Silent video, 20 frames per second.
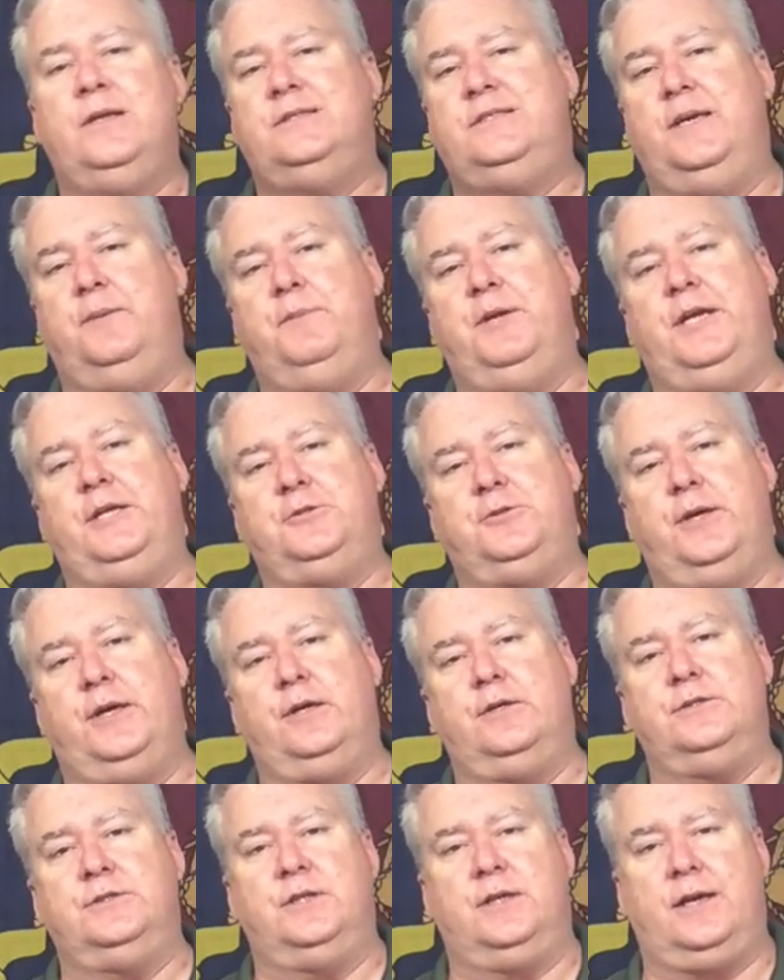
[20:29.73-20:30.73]
Timony
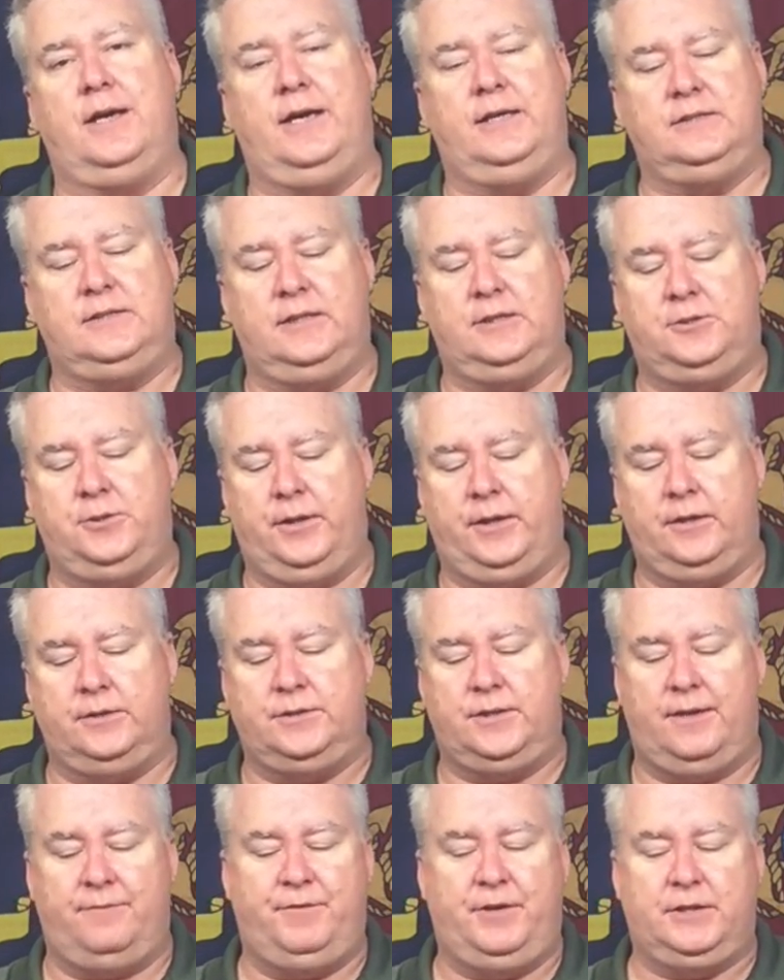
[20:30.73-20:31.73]
triggers or Geisley
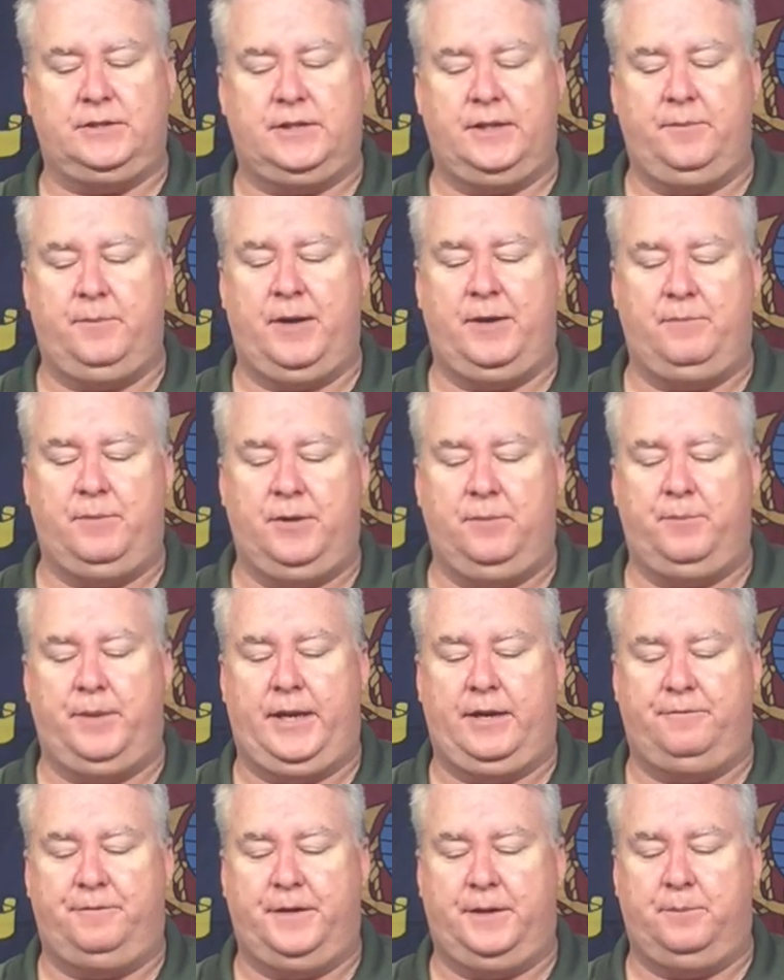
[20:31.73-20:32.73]
triggers obviously might be a
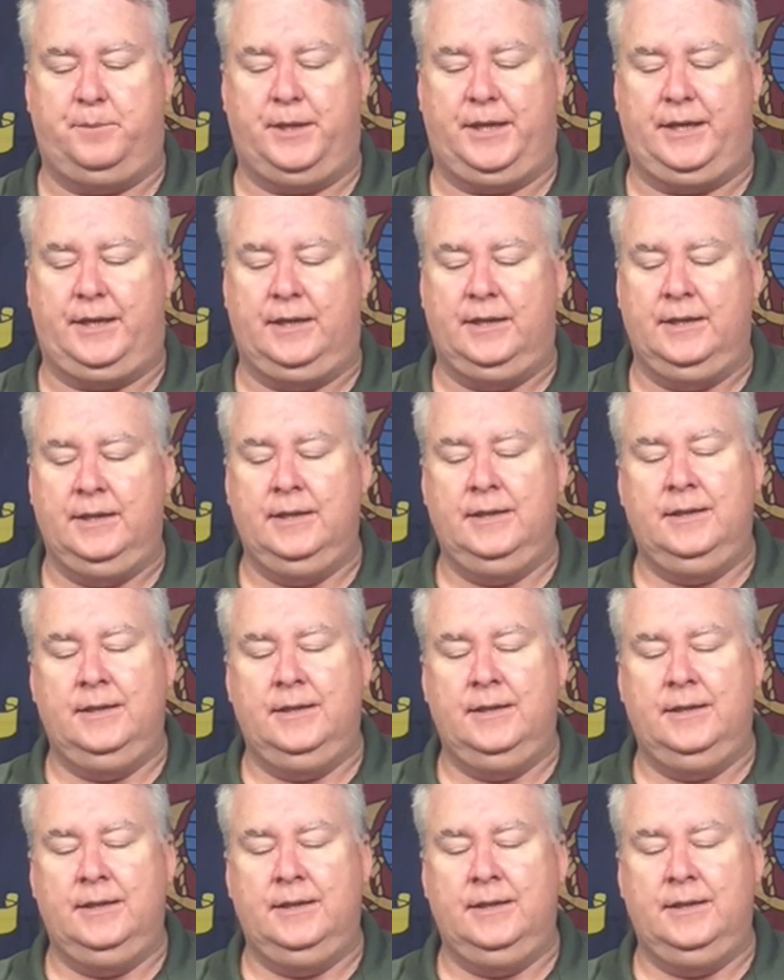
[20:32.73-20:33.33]
benefit, but